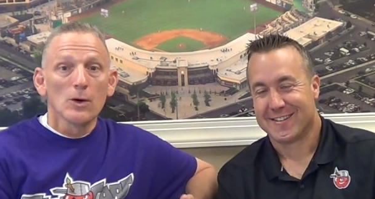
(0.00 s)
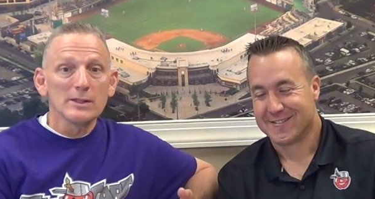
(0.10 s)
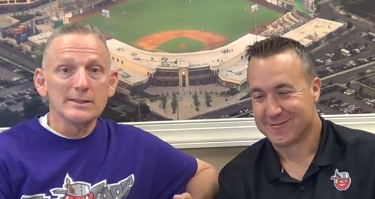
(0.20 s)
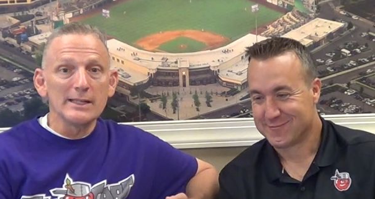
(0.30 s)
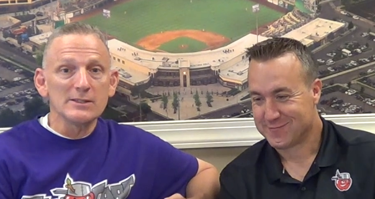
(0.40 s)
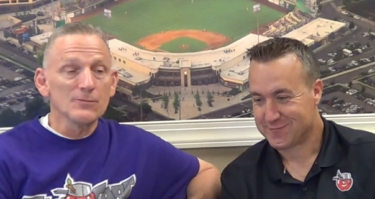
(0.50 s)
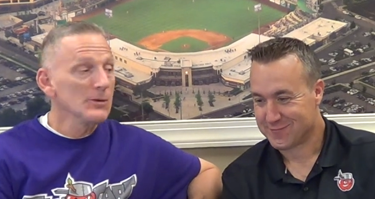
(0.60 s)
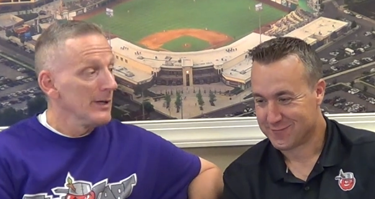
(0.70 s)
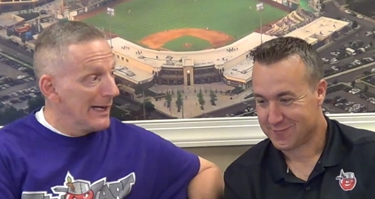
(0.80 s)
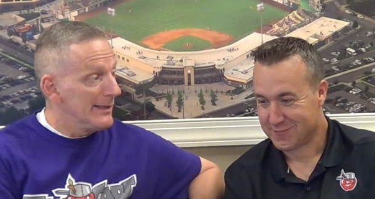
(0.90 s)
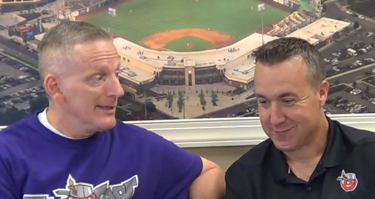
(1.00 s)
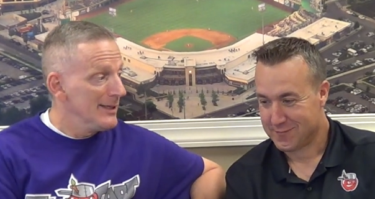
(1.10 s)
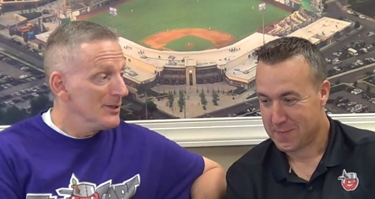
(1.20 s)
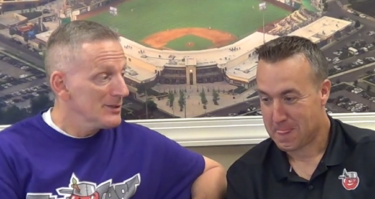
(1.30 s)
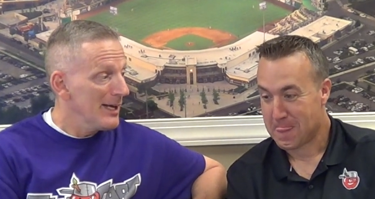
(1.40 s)
Speaker 1: organization for 19
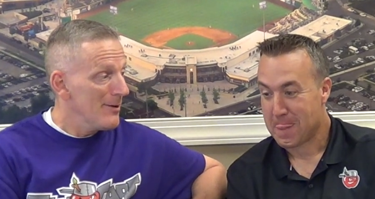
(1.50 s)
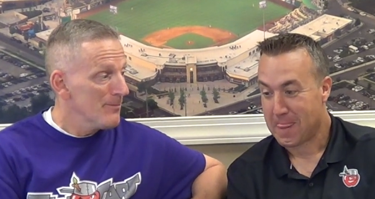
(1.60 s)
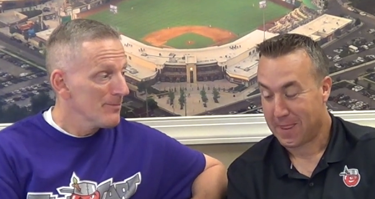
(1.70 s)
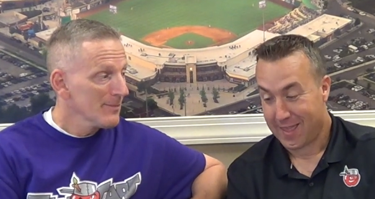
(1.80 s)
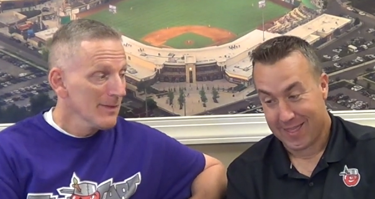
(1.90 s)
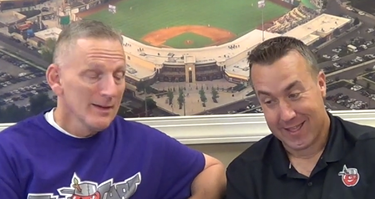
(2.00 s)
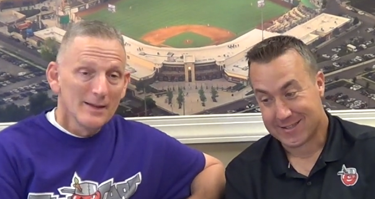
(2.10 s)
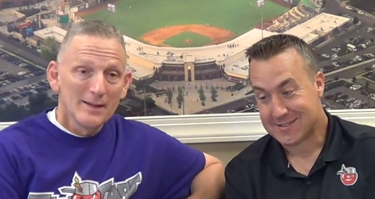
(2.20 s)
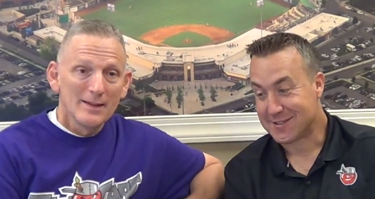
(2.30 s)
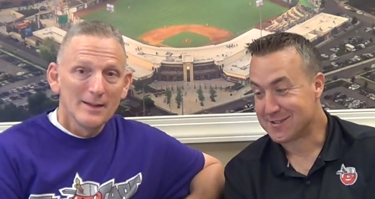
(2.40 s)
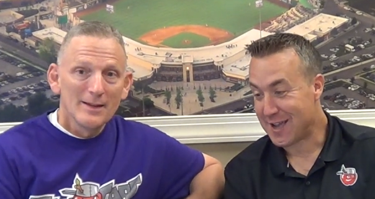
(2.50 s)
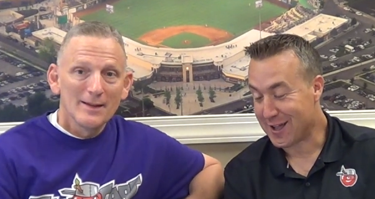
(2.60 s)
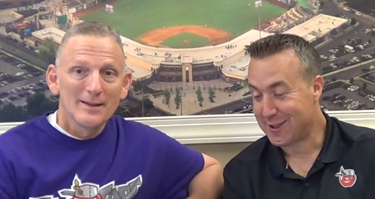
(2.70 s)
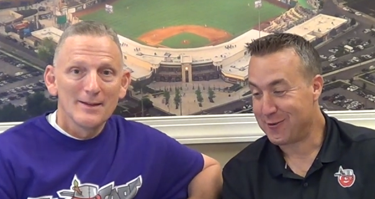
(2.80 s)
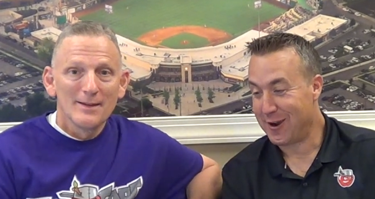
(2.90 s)
years now. That's
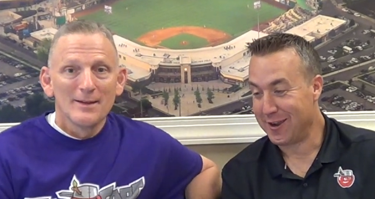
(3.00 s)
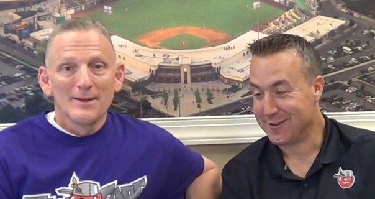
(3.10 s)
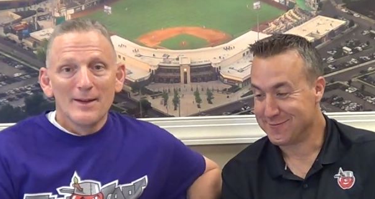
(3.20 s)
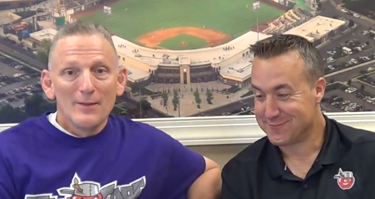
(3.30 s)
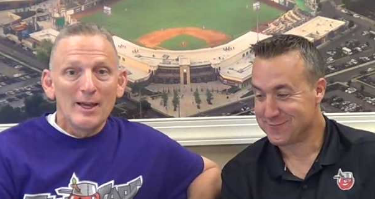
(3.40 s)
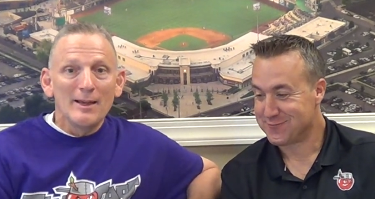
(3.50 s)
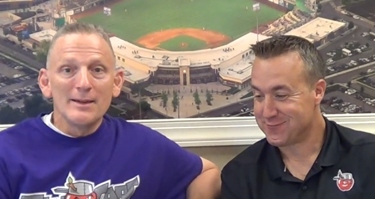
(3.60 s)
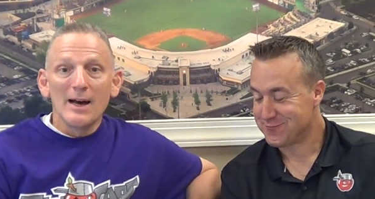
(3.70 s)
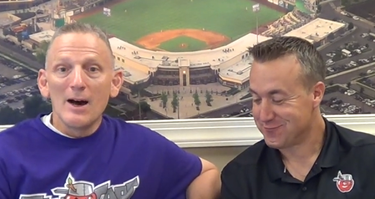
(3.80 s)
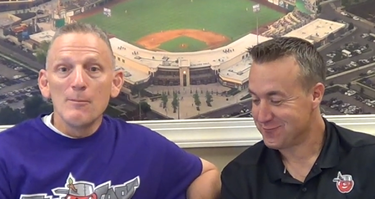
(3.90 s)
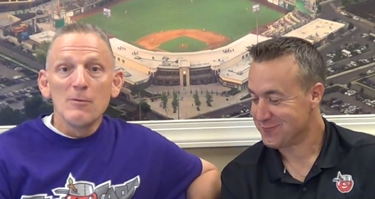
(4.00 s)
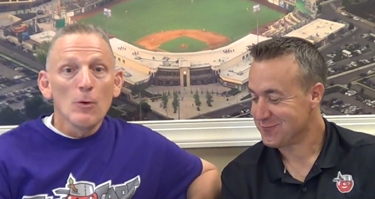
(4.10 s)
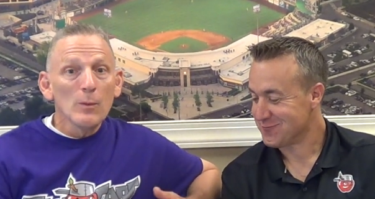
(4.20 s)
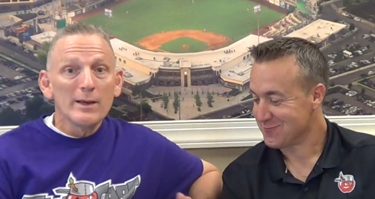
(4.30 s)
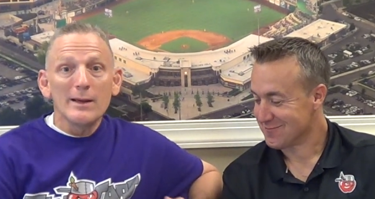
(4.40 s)
exactly right. And
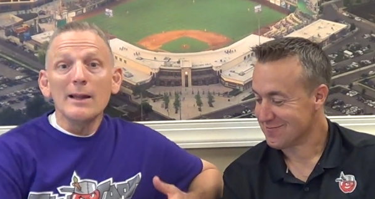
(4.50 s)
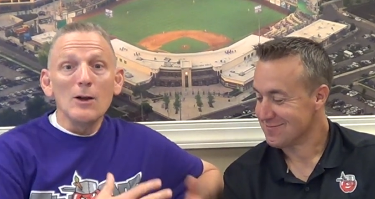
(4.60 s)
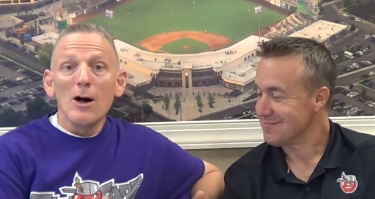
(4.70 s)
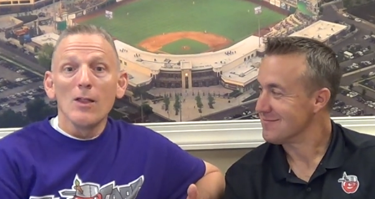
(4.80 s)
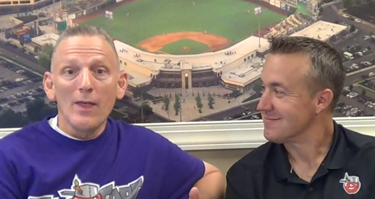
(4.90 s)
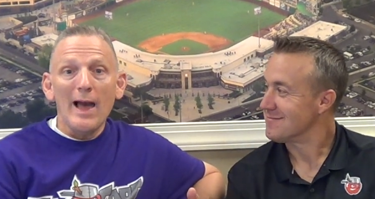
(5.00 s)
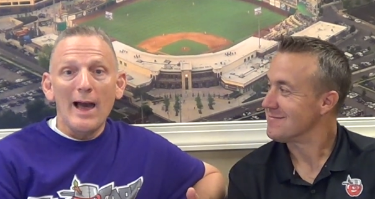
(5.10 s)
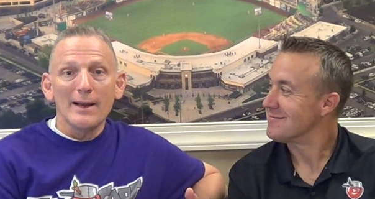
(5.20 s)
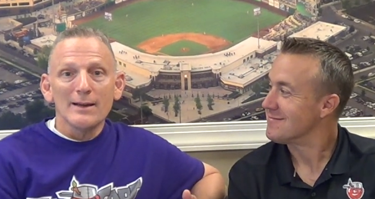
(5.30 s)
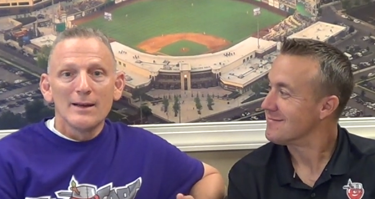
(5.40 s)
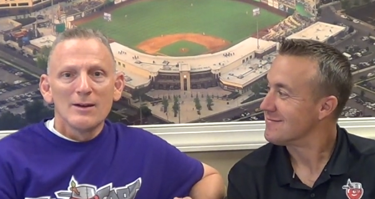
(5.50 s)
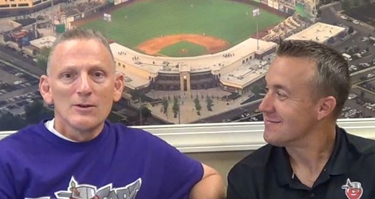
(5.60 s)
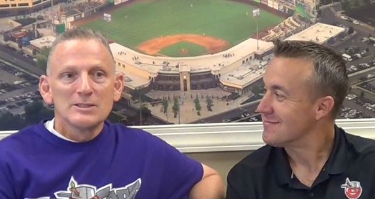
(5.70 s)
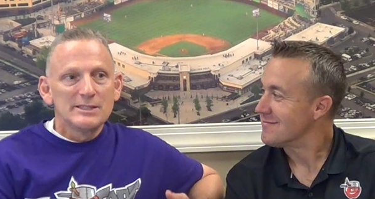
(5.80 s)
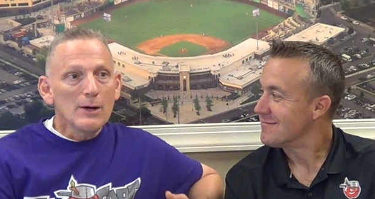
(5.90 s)
before we get into all that,
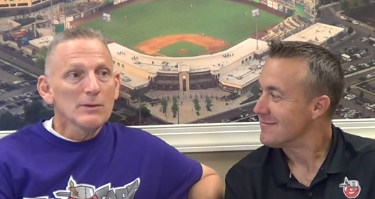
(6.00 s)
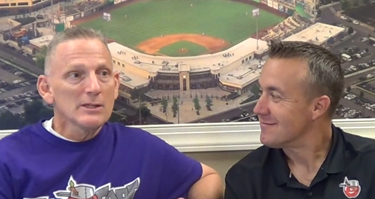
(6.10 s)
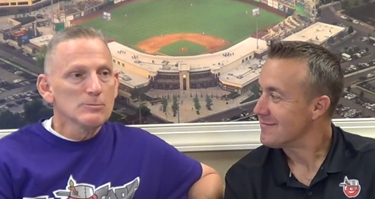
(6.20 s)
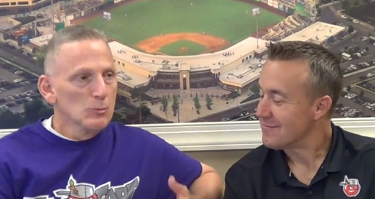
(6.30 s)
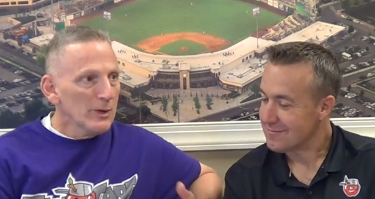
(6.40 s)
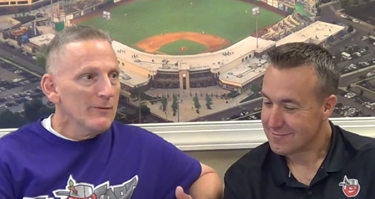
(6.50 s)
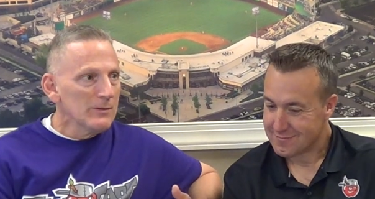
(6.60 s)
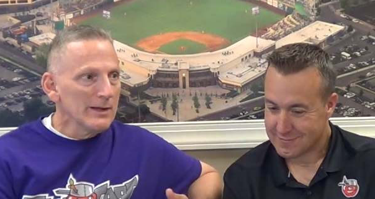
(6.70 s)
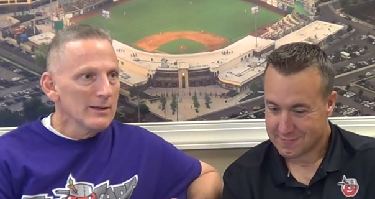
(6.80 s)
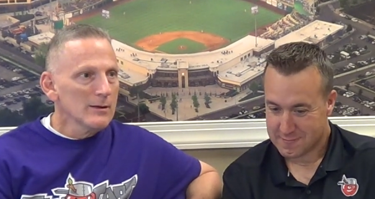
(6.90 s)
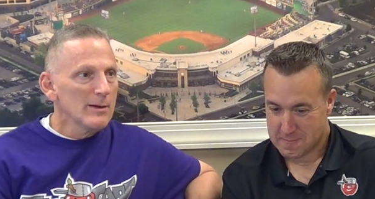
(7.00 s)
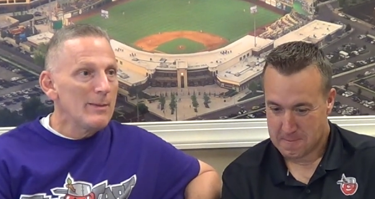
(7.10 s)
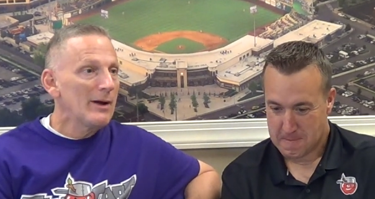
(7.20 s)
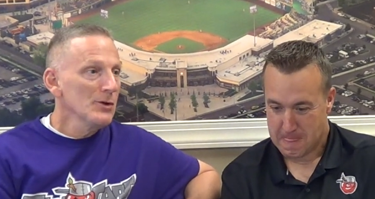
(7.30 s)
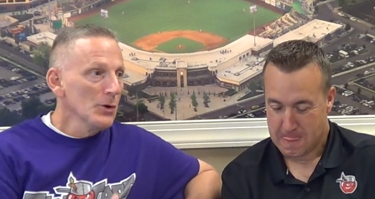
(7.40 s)
share with us briefly a little bit
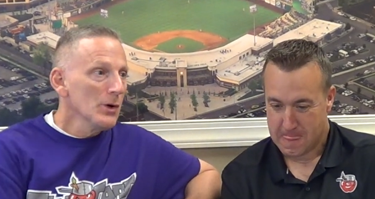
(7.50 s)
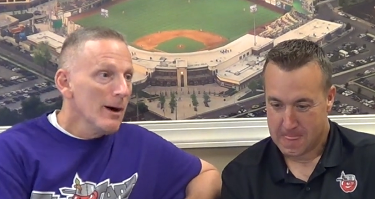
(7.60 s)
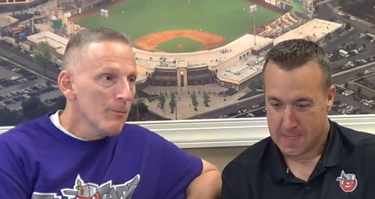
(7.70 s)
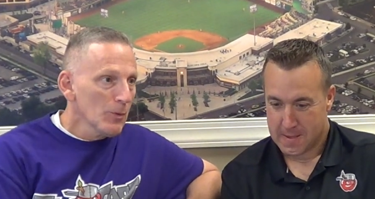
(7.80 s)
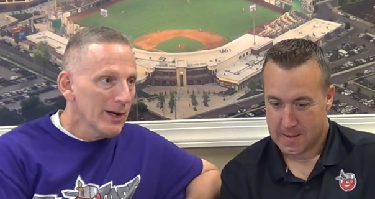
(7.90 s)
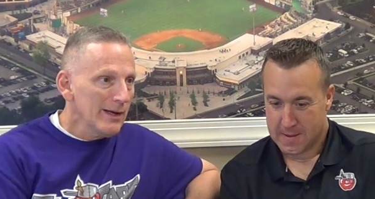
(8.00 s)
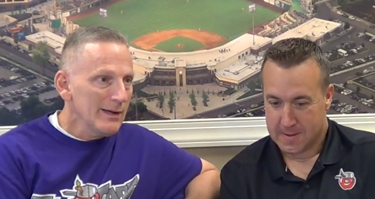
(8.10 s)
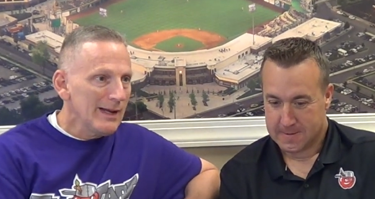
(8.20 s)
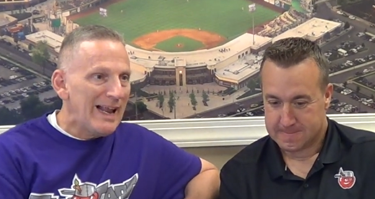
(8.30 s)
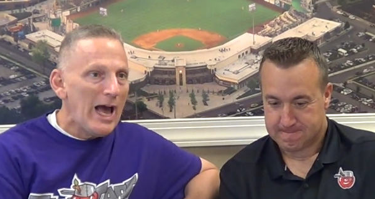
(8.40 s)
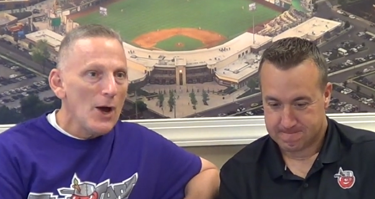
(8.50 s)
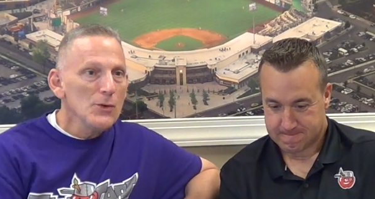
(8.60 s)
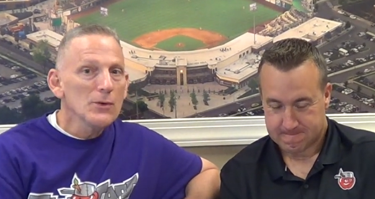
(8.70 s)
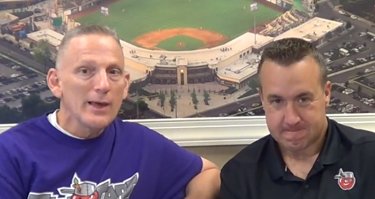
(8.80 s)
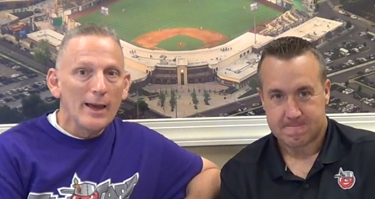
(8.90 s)
about your upbringing and how
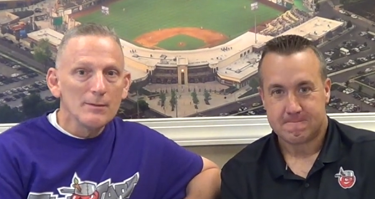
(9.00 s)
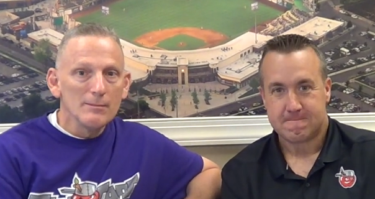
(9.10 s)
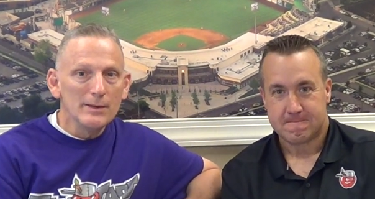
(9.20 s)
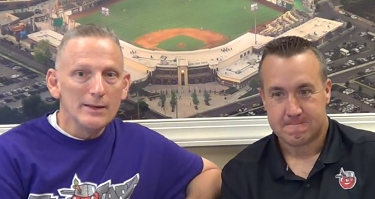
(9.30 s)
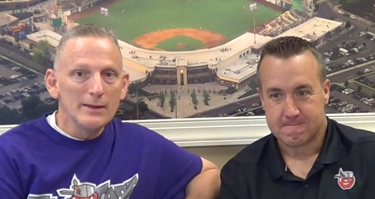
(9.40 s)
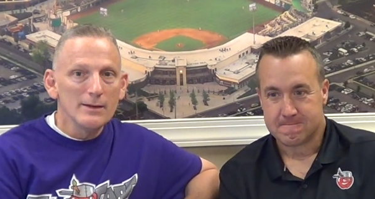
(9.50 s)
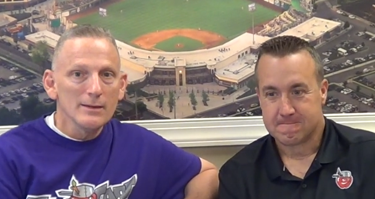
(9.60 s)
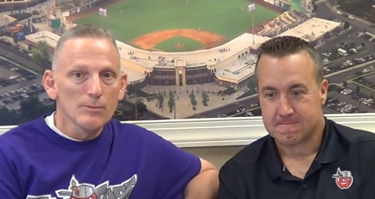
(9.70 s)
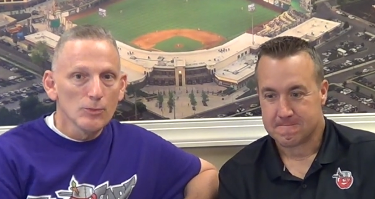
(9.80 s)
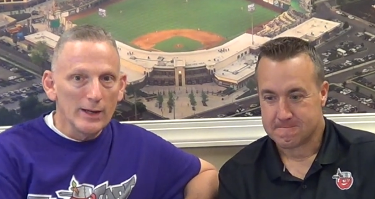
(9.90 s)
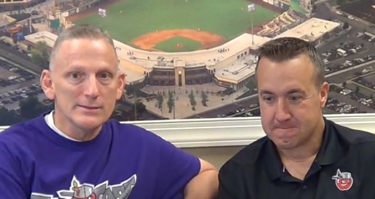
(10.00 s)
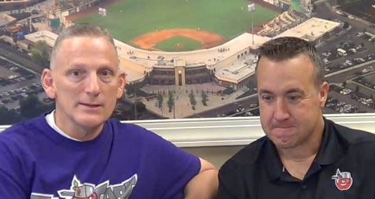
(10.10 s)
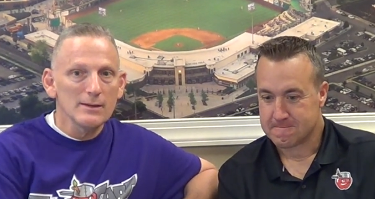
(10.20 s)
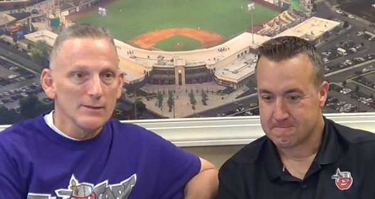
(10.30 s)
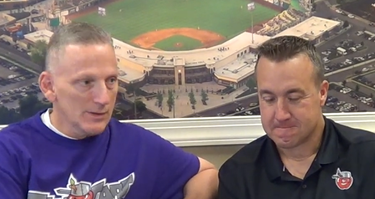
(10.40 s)
you came to be the
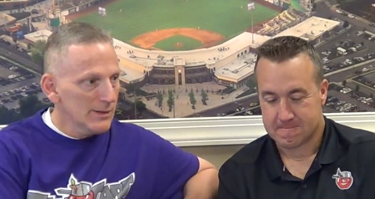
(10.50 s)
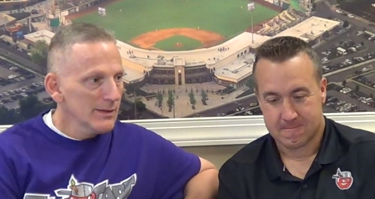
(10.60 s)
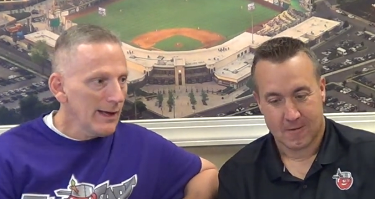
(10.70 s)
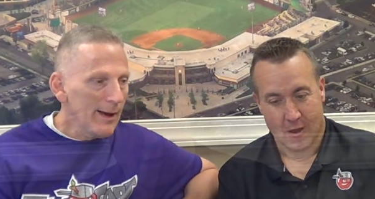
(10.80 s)
president of the Tin